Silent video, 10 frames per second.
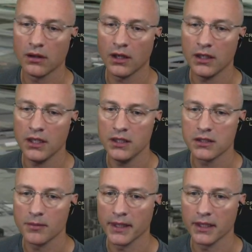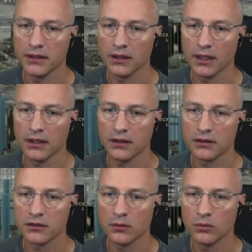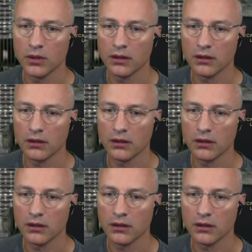He's coming into land somewhere.